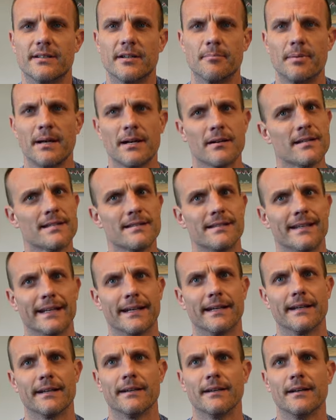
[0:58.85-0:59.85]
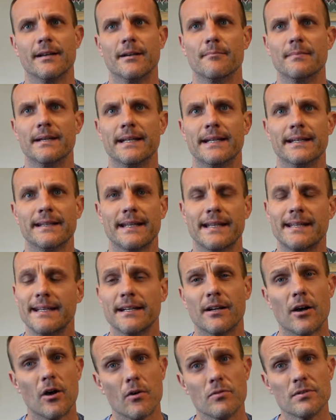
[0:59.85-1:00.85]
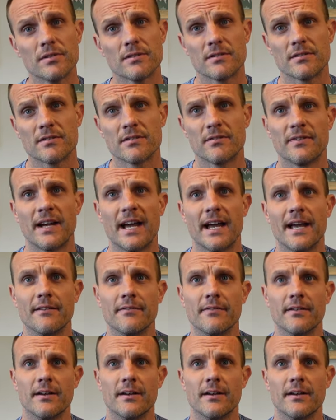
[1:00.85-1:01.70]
They're parasitic meaning they need a host to survive.